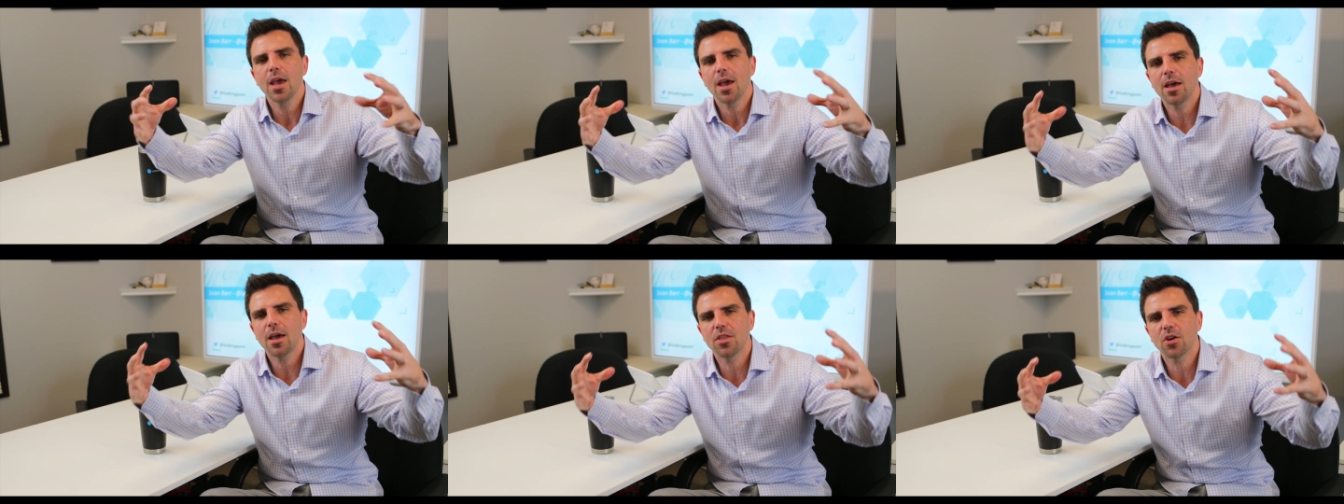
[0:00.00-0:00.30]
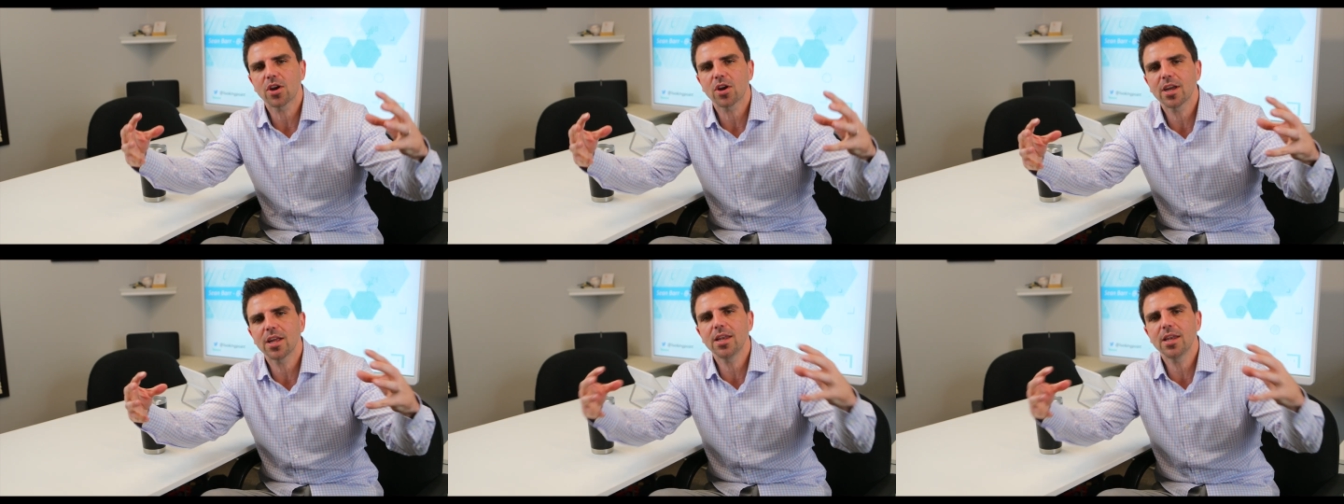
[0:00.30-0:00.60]
and
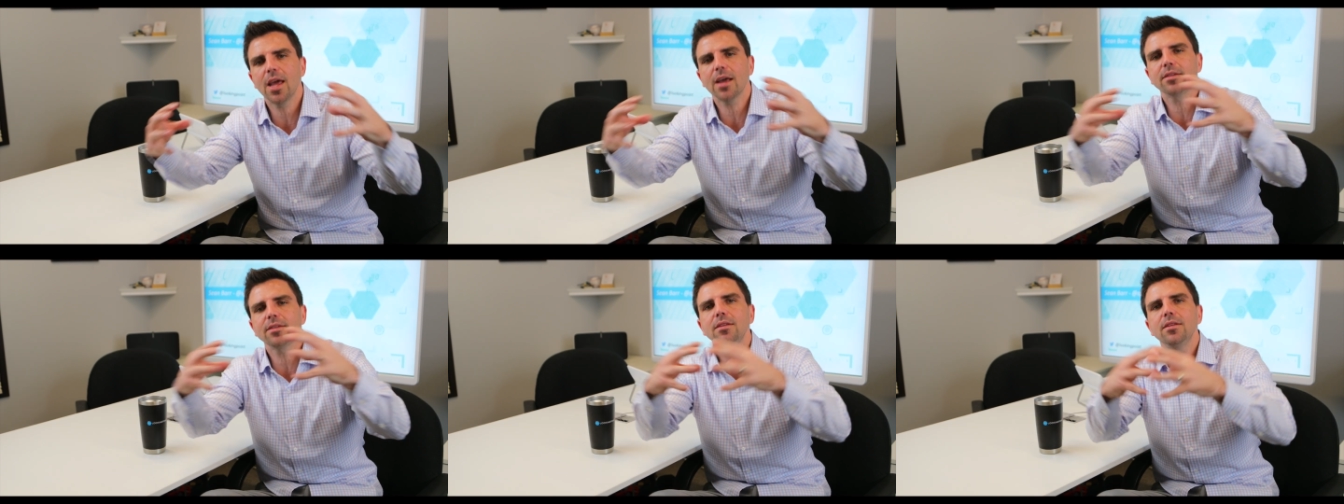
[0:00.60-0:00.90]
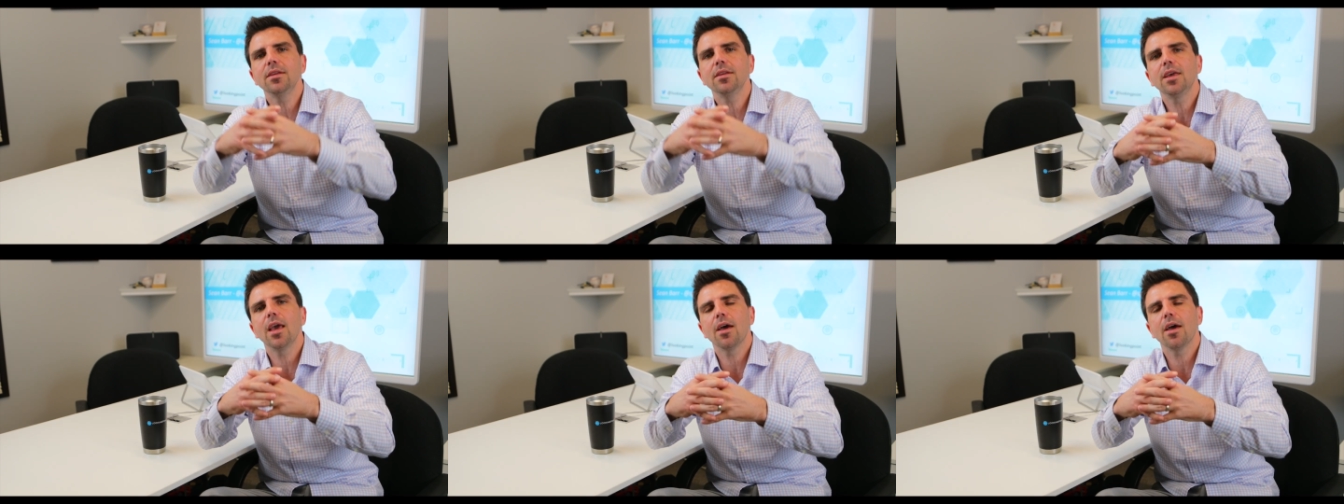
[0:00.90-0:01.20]
they're
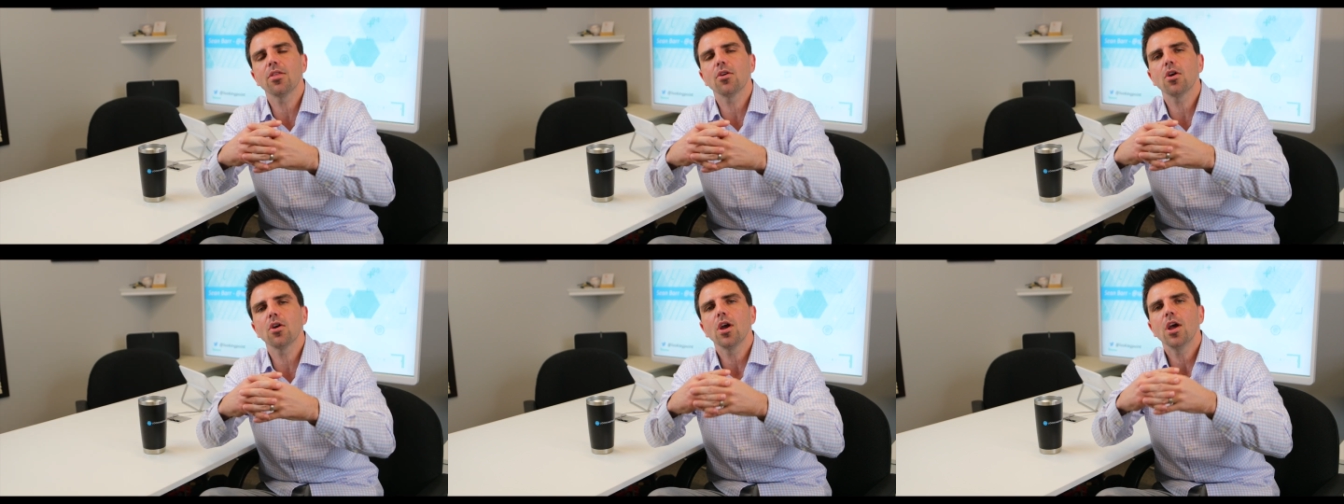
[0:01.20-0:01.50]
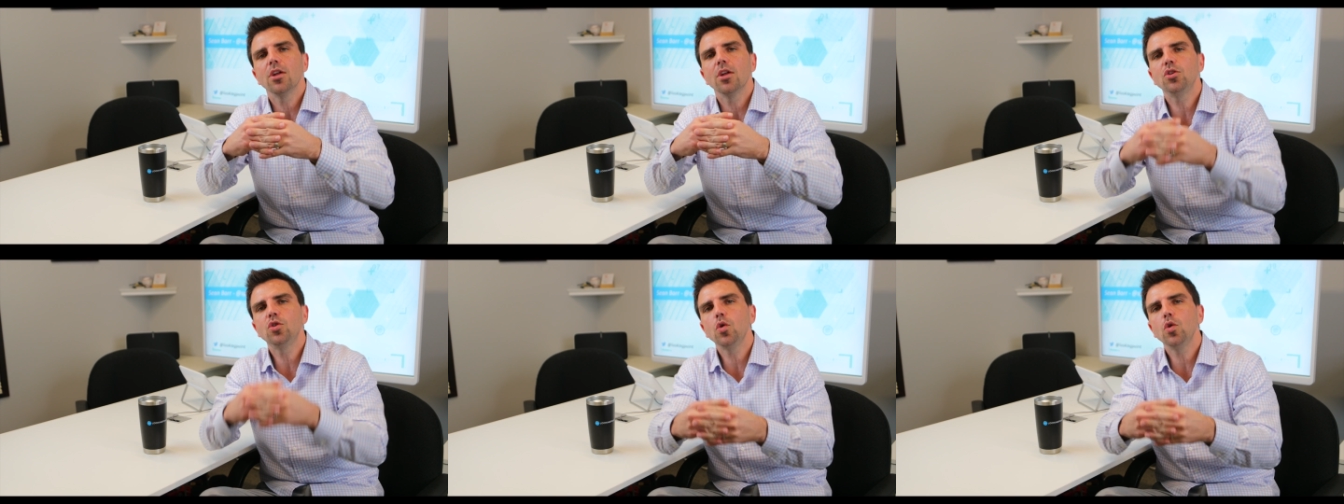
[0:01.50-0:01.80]
connected together
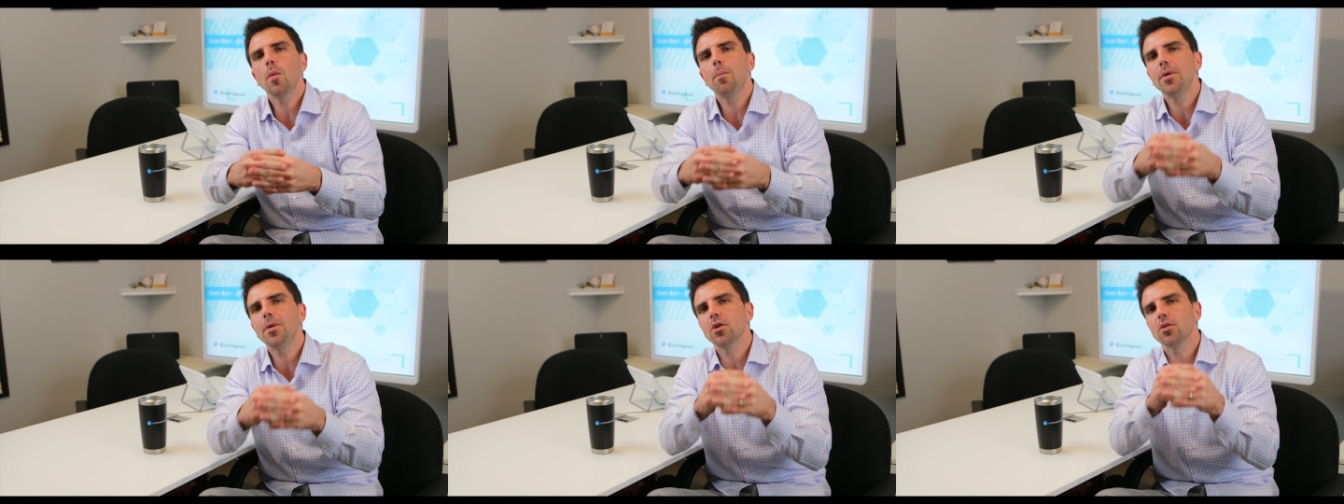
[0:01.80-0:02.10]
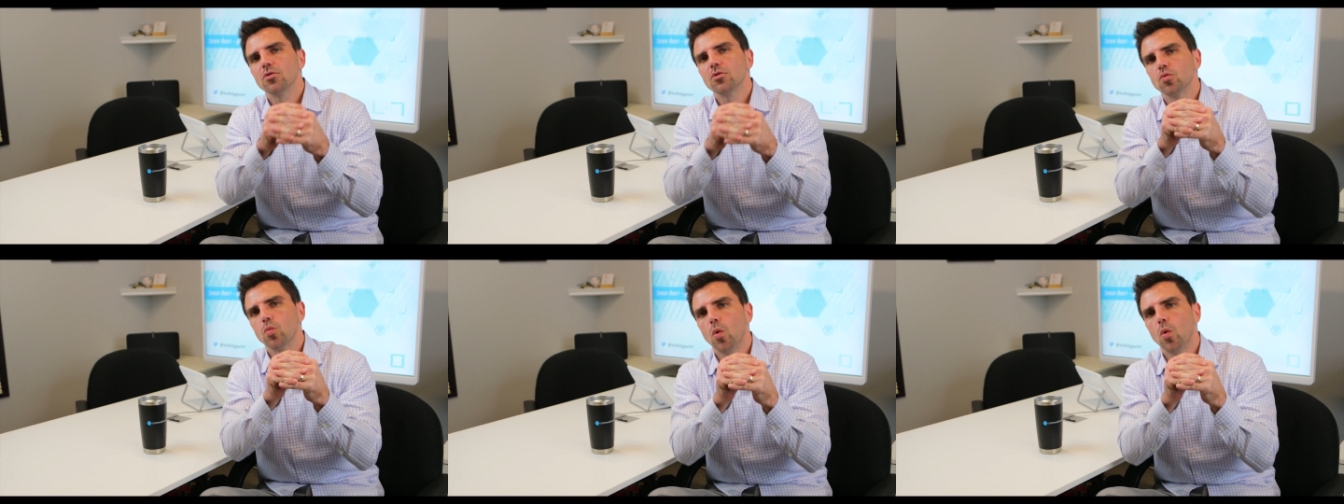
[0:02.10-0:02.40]
to
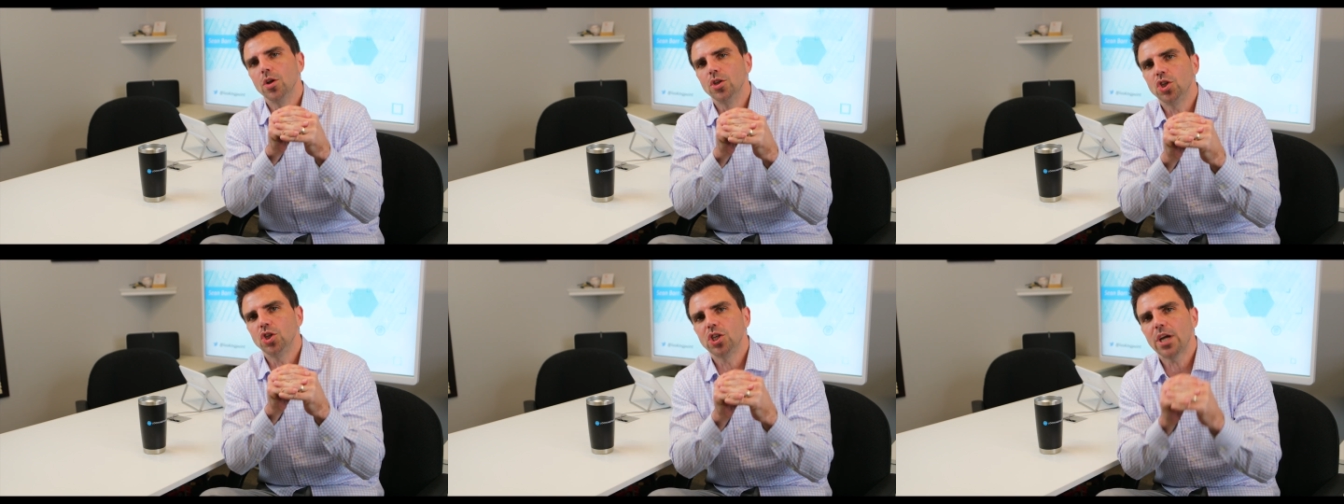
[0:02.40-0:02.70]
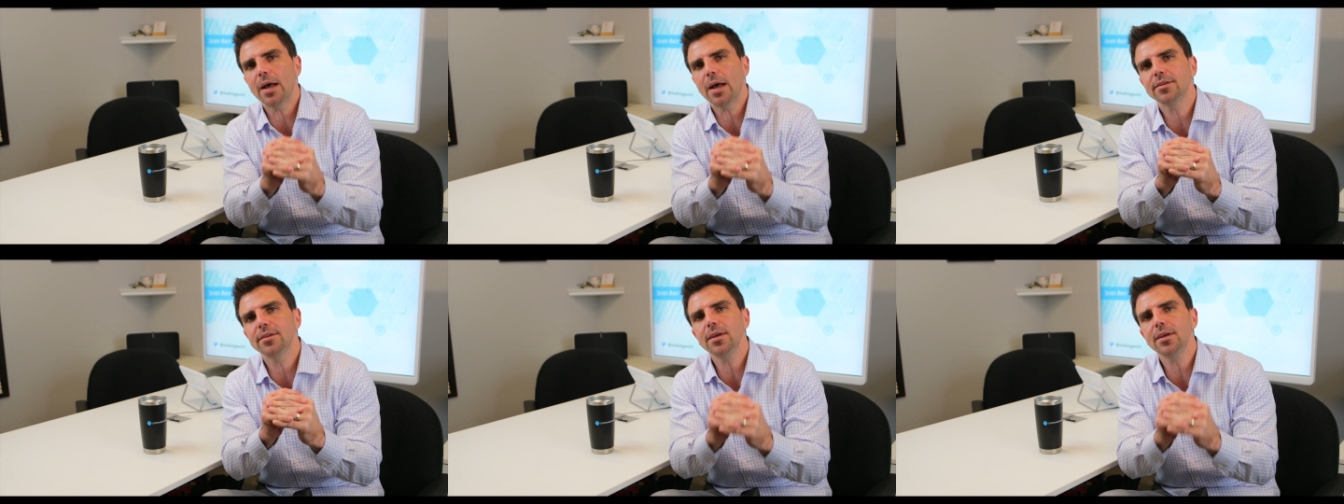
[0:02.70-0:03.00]
appear as one
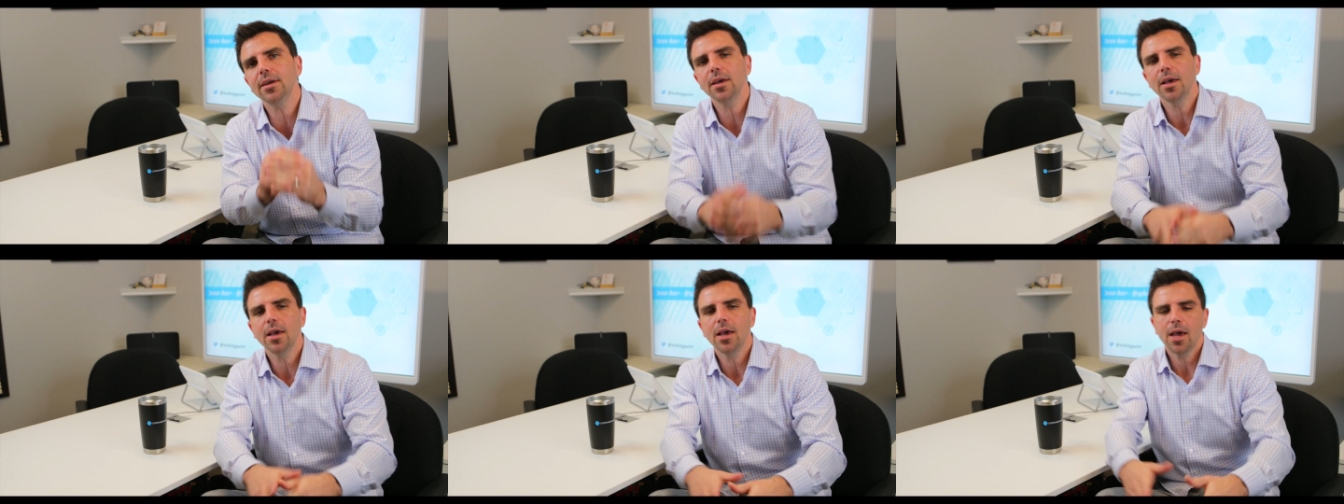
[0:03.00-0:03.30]
chassis.